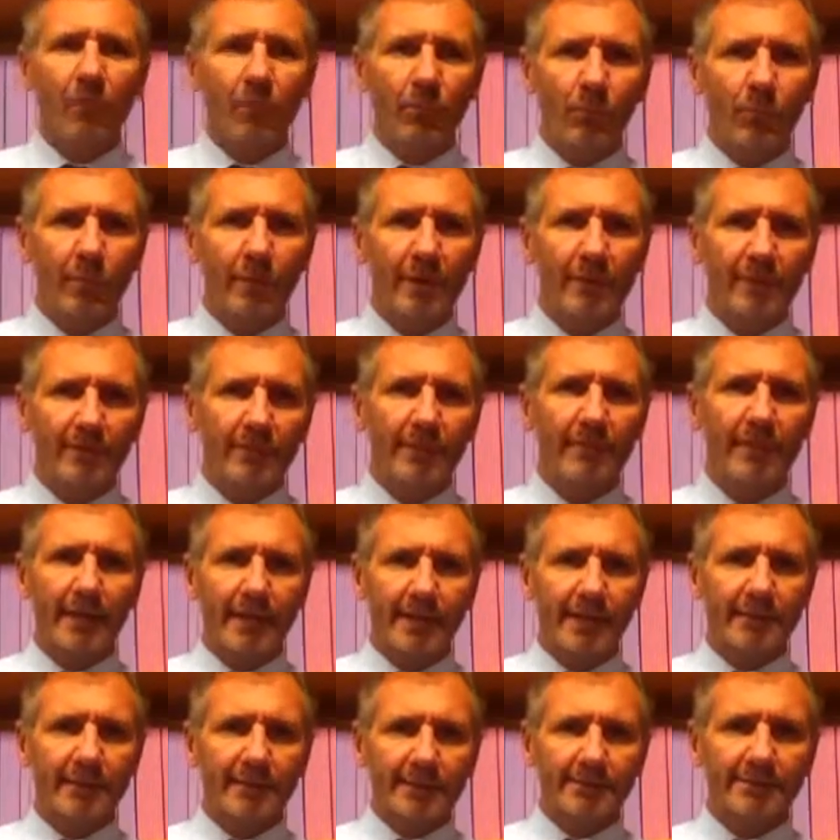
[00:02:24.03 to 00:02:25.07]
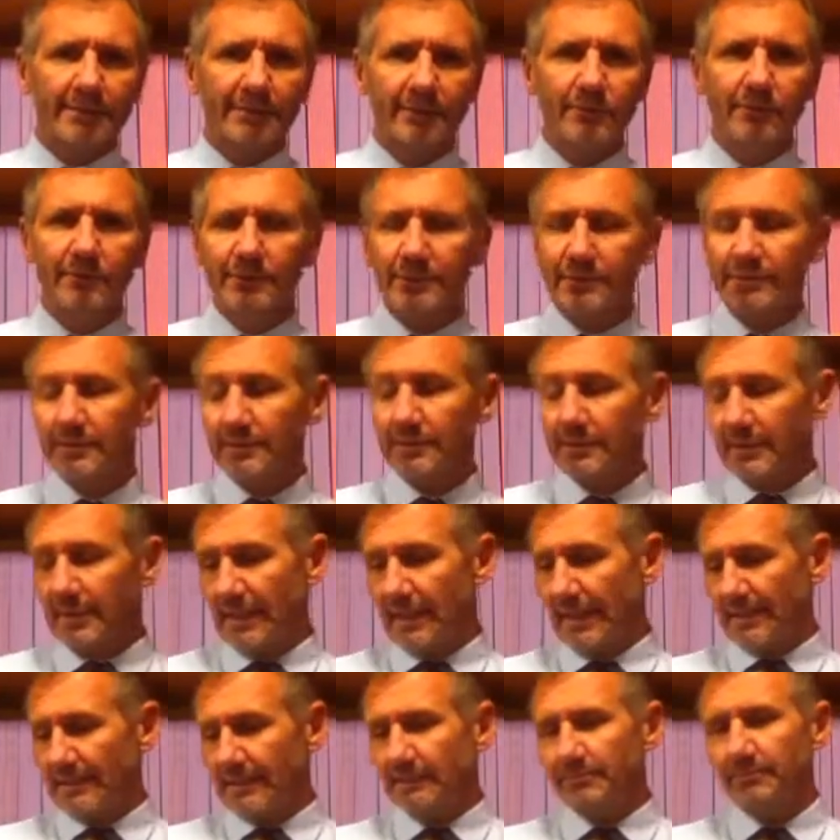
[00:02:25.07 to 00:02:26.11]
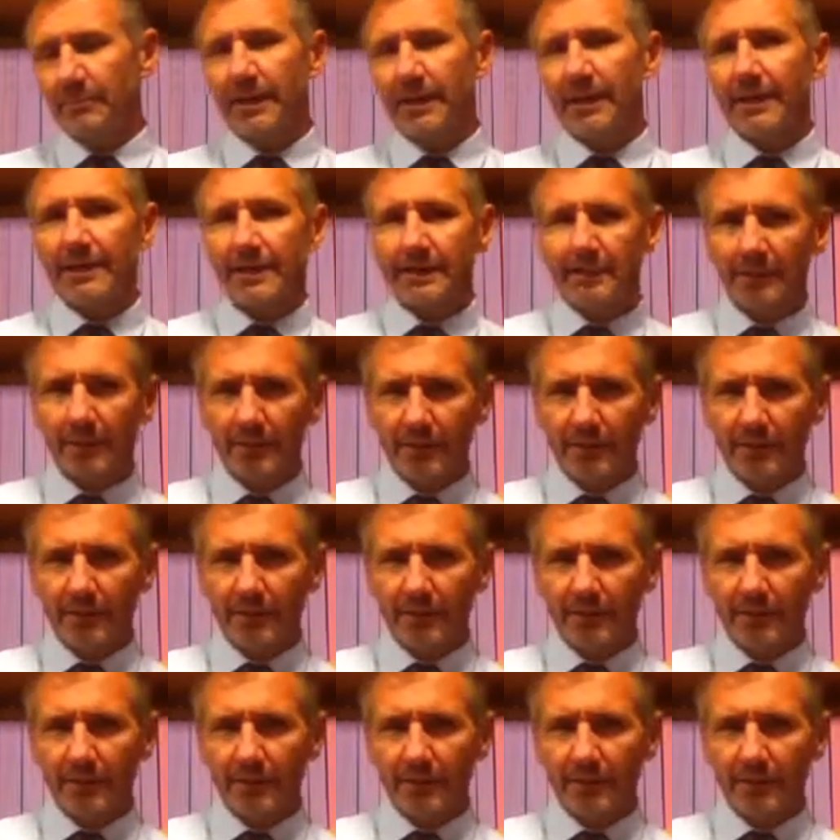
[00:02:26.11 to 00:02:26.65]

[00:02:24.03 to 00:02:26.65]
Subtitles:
with an exclusion added back in.